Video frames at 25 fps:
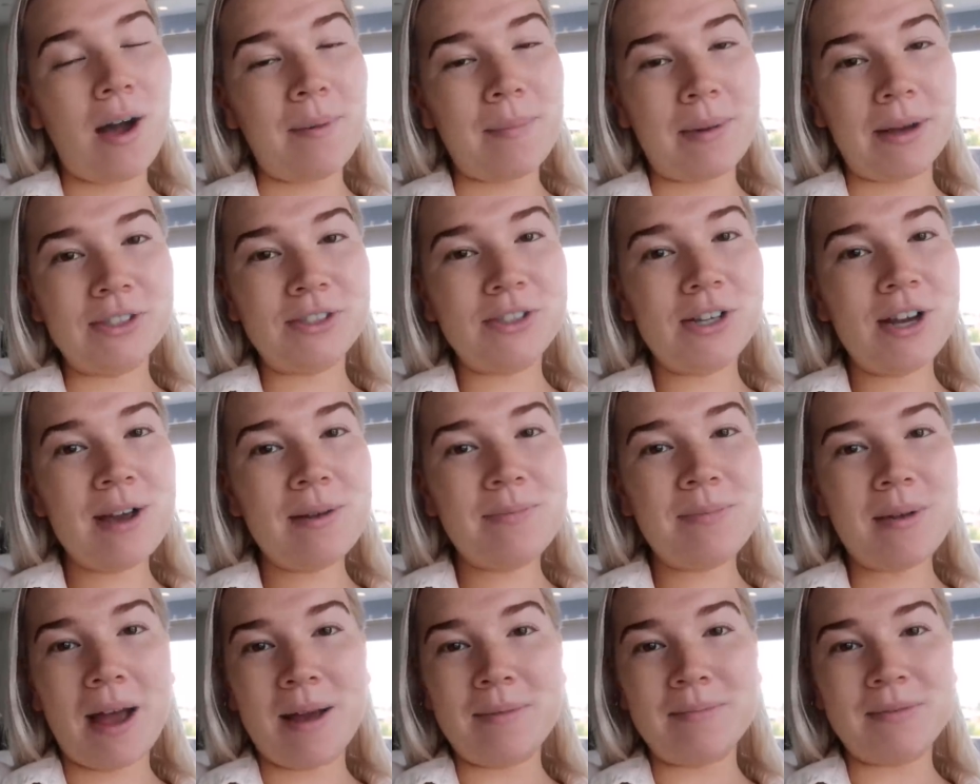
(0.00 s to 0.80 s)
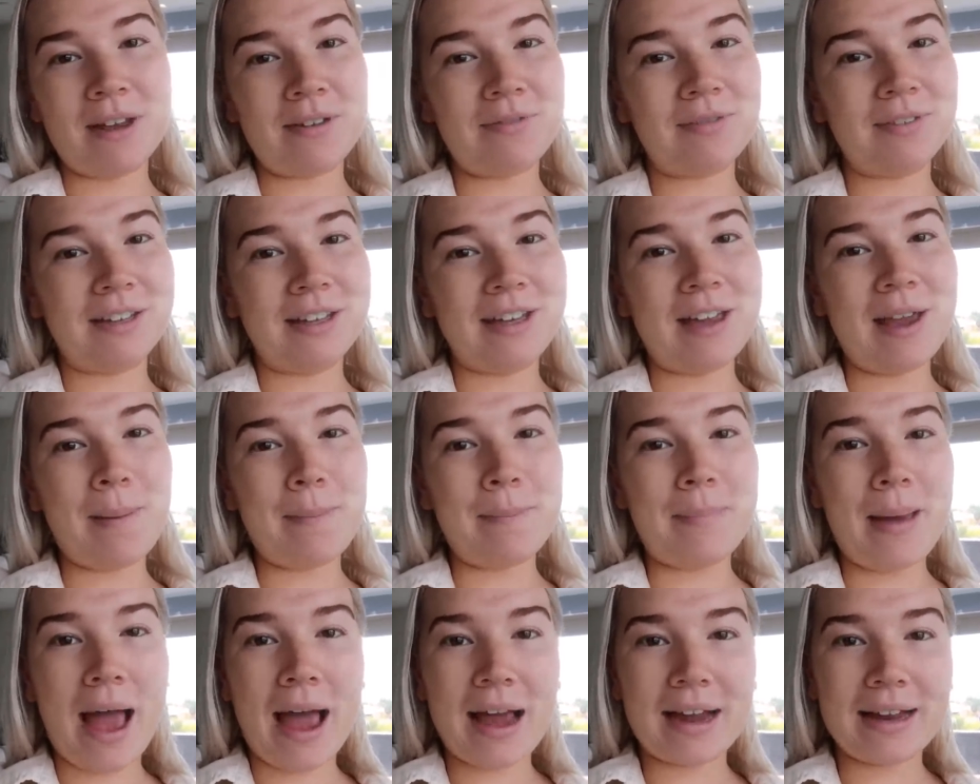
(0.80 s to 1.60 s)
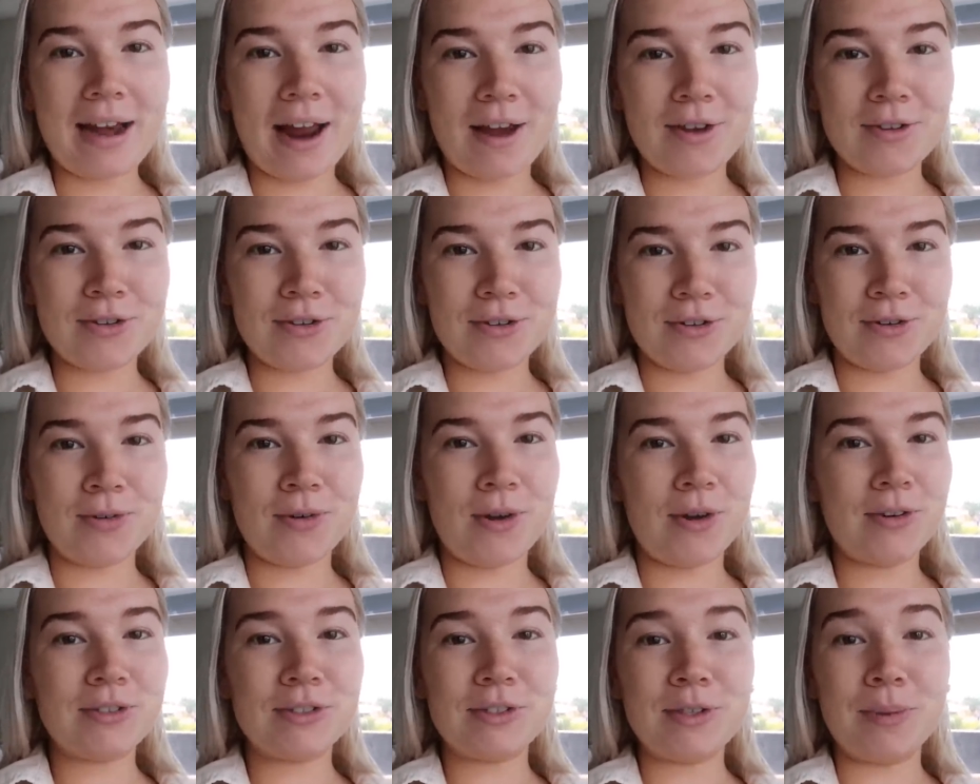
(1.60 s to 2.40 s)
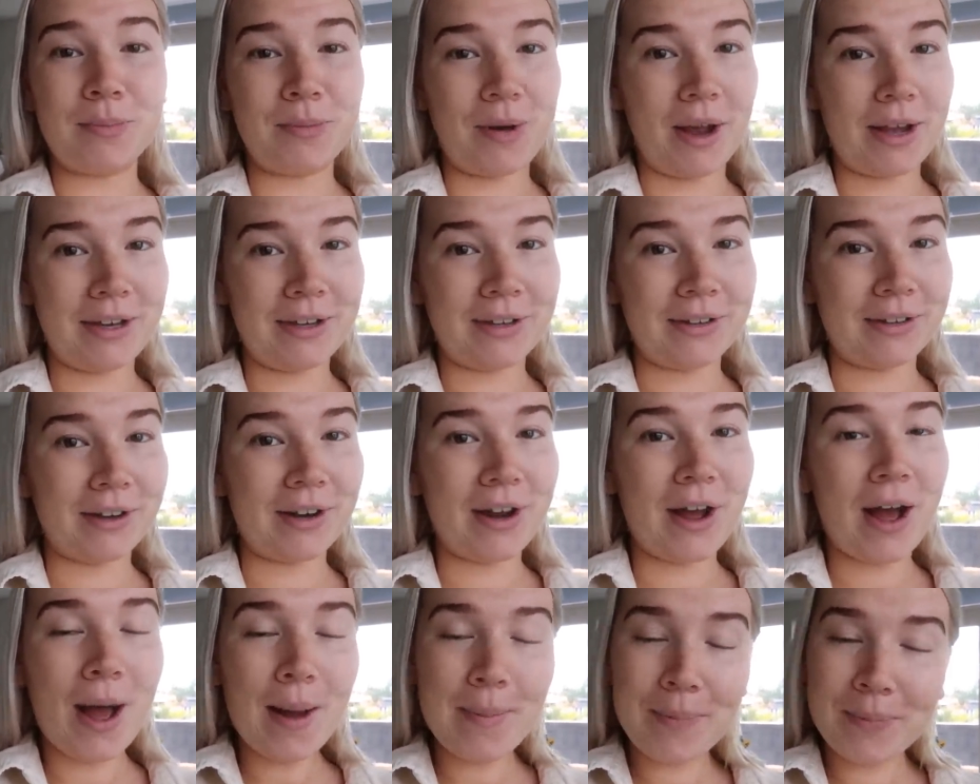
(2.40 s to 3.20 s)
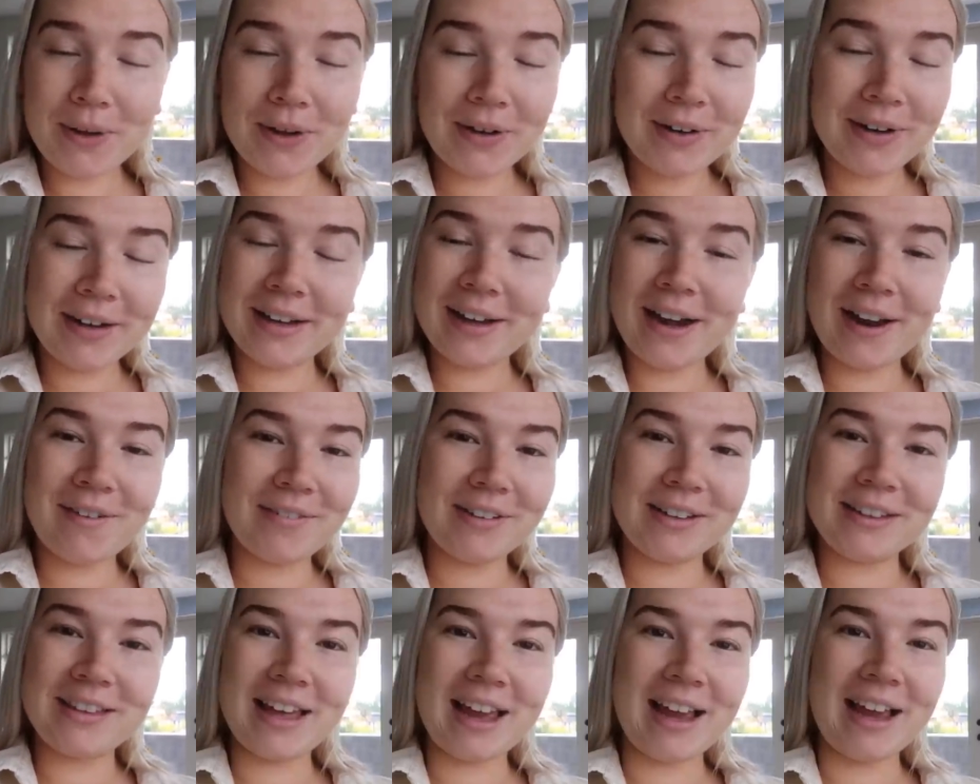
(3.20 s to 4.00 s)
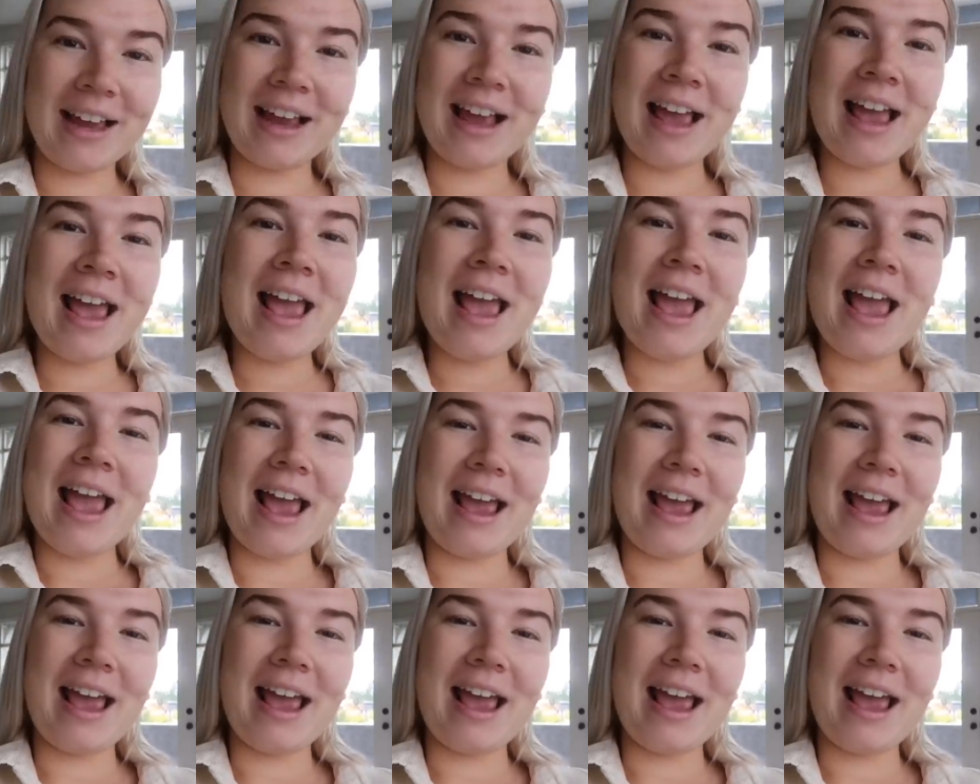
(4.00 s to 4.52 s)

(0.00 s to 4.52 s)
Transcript: on my trip. I'm definitely back now to some regular uploading and everything,